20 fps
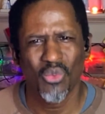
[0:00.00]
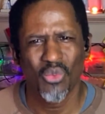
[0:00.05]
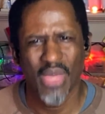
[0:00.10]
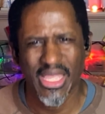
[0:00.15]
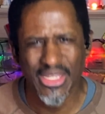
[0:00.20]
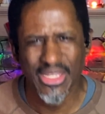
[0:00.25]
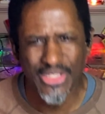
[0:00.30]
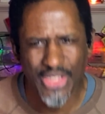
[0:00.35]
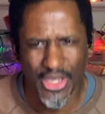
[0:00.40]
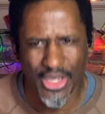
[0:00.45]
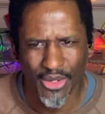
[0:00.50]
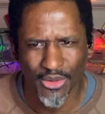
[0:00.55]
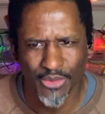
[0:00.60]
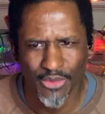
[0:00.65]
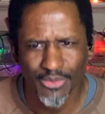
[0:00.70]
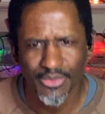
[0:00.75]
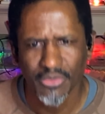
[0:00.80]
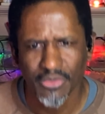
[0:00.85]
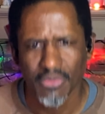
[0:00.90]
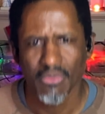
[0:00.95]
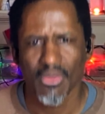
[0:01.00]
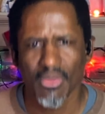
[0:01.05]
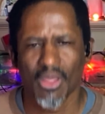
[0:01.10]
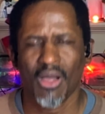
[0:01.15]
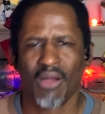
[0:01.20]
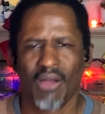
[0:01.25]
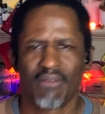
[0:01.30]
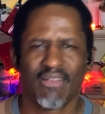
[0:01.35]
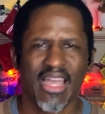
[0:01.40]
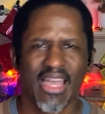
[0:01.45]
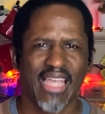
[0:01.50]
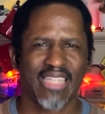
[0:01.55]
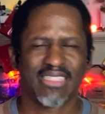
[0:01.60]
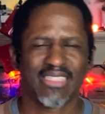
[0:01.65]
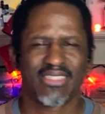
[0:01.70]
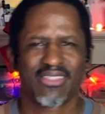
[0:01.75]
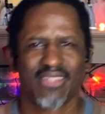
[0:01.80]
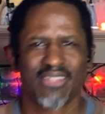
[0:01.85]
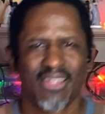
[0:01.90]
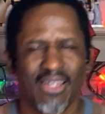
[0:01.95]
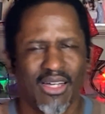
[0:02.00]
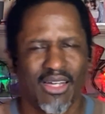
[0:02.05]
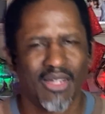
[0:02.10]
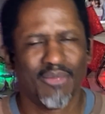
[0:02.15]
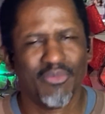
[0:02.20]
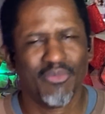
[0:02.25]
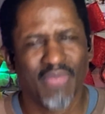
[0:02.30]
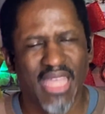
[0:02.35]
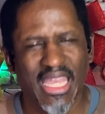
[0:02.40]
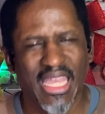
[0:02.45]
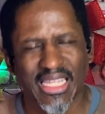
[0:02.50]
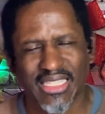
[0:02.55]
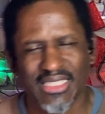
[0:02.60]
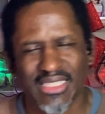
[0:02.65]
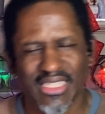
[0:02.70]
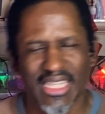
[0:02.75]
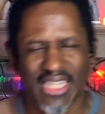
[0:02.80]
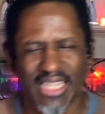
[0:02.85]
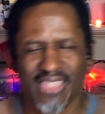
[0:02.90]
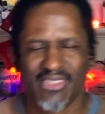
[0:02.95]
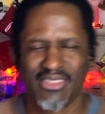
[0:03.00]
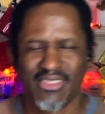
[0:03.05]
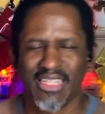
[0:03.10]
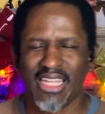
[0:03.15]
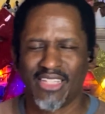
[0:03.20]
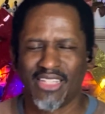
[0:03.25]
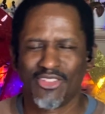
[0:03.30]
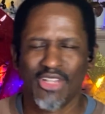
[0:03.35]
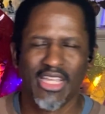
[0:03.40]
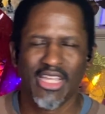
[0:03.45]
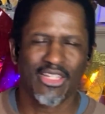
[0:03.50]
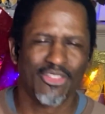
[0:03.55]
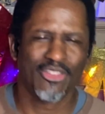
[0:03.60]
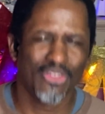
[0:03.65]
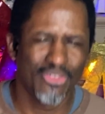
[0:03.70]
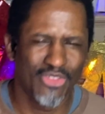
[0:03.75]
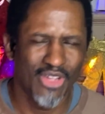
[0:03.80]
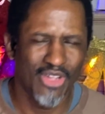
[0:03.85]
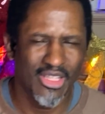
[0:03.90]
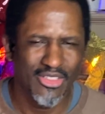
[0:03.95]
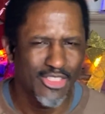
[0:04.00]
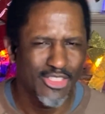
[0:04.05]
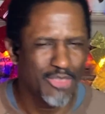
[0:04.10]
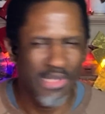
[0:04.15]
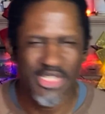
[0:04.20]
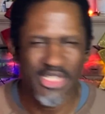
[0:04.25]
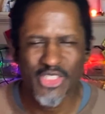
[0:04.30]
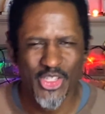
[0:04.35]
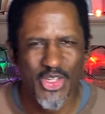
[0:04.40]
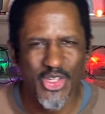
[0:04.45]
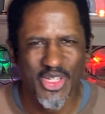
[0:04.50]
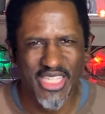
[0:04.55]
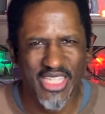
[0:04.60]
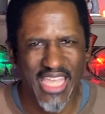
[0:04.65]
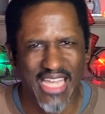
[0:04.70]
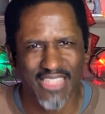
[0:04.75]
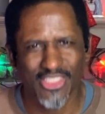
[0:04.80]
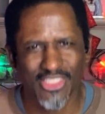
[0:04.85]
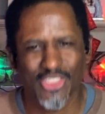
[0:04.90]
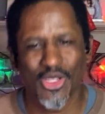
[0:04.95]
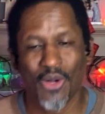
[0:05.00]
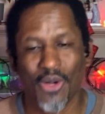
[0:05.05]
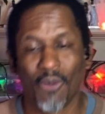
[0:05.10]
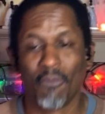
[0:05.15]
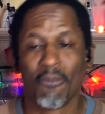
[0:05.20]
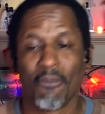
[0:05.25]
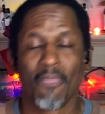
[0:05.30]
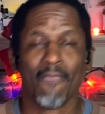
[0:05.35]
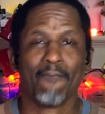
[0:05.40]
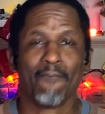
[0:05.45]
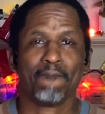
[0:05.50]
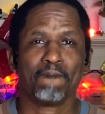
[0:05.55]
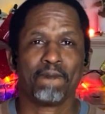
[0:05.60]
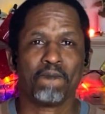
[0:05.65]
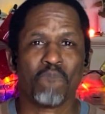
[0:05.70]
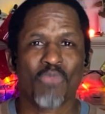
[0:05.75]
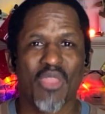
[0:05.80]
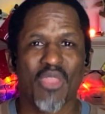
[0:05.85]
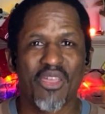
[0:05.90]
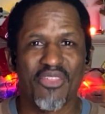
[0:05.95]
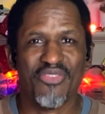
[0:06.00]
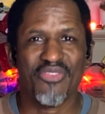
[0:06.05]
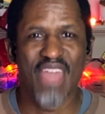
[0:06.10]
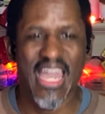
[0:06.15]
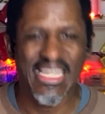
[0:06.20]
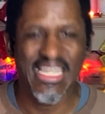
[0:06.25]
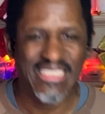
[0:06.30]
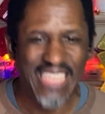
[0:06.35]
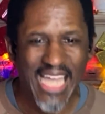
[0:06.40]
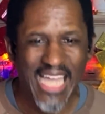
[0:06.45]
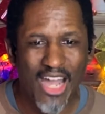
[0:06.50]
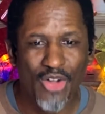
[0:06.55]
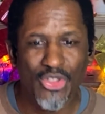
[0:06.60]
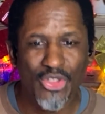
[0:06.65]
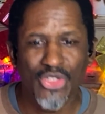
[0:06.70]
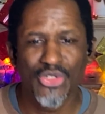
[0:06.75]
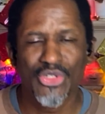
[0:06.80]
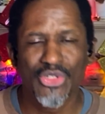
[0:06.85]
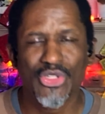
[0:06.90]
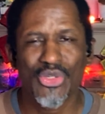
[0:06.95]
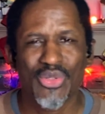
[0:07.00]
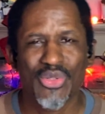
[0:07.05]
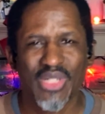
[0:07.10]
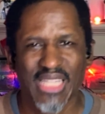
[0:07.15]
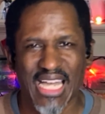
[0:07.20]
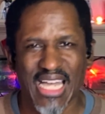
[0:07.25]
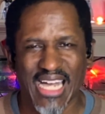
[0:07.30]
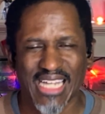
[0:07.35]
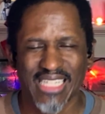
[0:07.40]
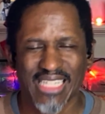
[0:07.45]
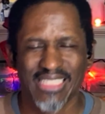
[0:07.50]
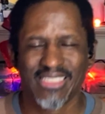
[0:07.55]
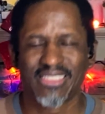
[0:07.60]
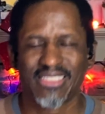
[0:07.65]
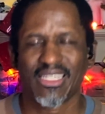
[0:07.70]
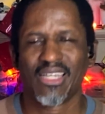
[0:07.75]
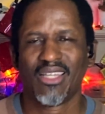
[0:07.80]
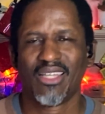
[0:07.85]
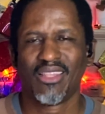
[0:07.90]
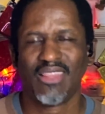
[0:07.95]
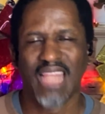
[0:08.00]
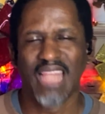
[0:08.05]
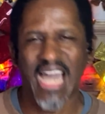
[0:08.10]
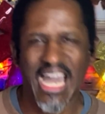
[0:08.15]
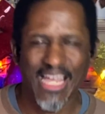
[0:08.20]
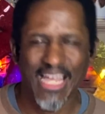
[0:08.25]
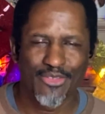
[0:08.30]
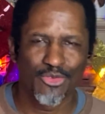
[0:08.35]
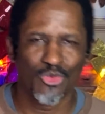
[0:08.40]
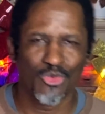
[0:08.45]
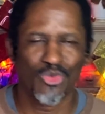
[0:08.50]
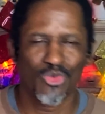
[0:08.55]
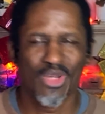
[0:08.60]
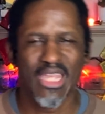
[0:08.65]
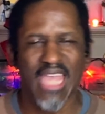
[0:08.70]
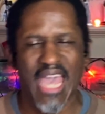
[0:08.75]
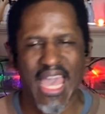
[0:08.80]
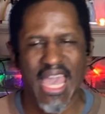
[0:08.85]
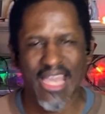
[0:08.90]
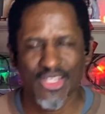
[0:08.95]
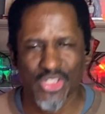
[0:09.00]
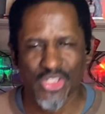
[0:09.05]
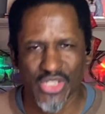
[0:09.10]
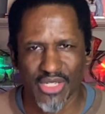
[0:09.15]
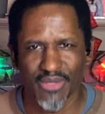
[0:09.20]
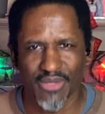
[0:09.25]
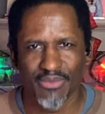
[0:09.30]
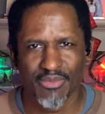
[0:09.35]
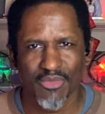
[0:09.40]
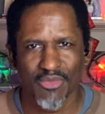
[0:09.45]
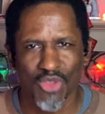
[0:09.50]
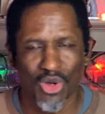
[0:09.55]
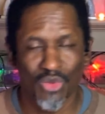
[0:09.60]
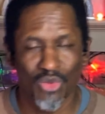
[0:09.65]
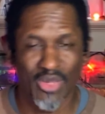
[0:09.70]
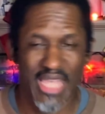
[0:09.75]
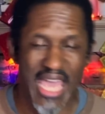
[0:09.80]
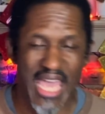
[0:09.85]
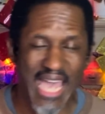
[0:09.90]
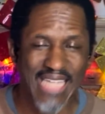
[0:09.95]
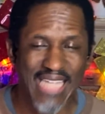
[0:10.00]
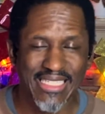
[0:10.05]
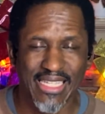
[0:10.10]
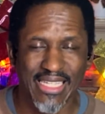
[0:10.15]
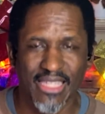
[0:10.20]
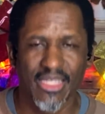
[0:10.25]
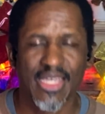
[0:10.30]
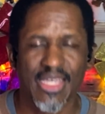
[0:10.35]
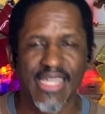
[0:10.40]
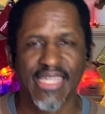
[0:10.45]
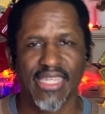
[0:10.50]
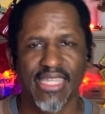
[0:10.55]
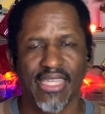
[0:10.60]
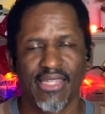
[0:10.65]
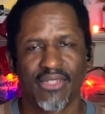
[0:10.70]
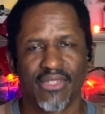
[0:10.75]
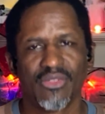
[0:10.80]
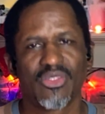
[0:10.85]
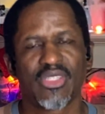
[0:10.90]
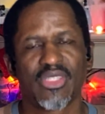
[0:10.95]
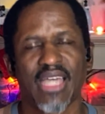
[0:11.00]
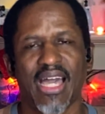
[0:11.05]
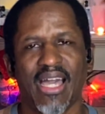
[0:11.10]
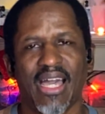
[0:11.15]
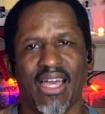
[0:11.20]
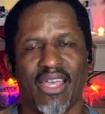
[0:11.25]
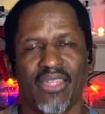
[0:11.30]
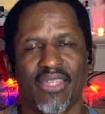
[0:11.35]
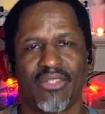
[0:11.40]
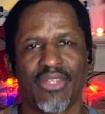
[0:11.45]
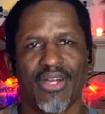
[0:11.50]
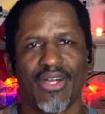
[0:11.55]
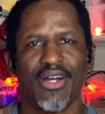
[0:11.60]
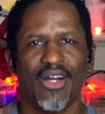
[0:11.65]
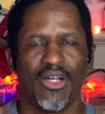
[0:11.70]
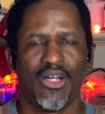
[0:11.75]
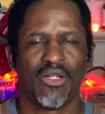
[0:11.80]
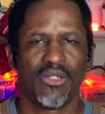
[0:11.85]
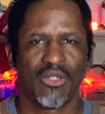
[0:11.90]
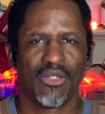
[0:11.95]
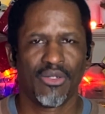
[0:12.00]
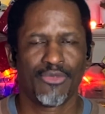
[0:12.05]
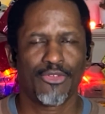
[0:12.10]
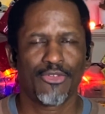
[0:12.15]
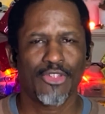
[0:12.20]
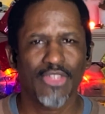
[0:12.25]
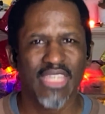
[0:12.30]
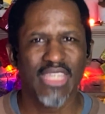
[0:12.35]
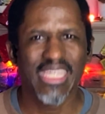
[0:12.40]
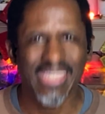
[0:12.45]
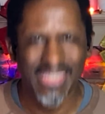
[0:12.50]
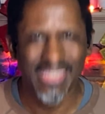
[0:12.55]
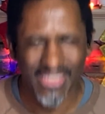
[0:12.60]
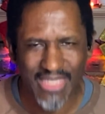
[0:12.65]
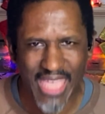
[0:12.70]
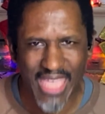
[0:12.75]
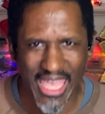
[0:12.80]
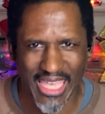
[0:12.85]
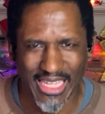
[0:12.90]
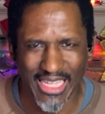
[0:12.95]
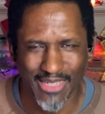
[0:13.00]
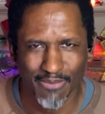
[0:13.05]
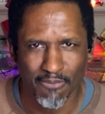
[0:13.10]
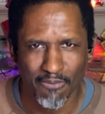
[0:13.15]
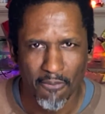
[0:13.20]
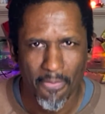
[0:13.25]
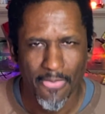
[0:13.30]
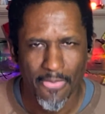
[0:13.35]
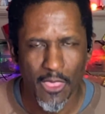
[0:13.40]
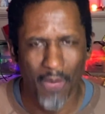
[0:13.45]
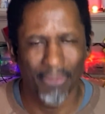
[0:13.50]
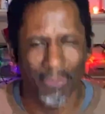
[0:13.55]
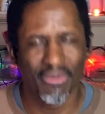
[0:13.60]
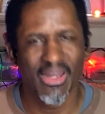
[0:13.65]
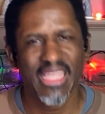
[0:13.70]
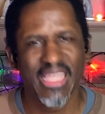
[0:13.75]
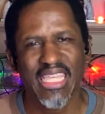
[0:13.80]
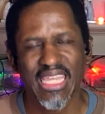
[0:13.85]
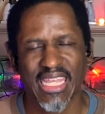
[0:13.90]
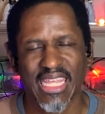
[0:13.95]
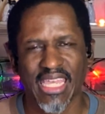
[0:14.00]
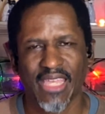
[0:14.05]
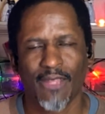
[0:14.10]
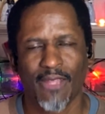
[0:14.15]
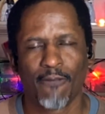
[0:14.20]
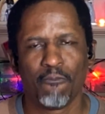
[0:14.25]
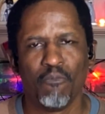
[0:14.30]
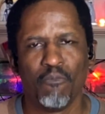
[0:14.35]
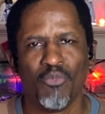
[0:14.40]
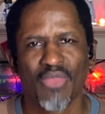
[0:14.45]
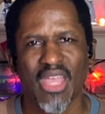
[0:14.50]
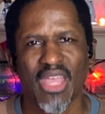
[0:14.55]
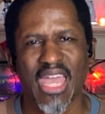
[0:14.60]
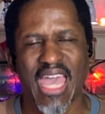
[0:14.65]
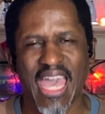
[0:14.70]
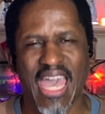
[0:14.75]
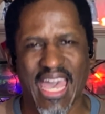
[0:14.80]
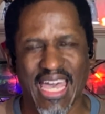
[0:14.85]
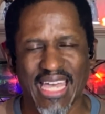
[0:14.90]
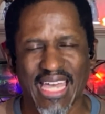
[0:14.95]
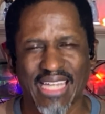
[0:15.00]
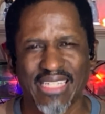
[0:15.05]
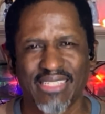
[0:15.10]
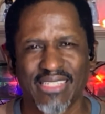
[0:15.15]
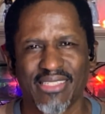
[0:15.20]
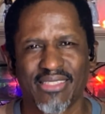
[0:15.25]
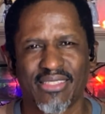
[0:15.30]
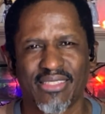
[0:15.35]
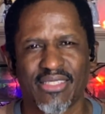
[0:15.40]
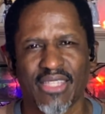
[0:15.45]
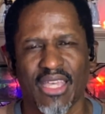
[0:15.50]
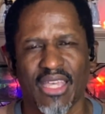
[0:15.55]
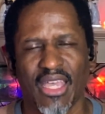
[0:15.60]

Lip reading: window, all right, and speak to your guests. So that's how you utilize live reaction or reacting inside of Ecamm. You bring it in as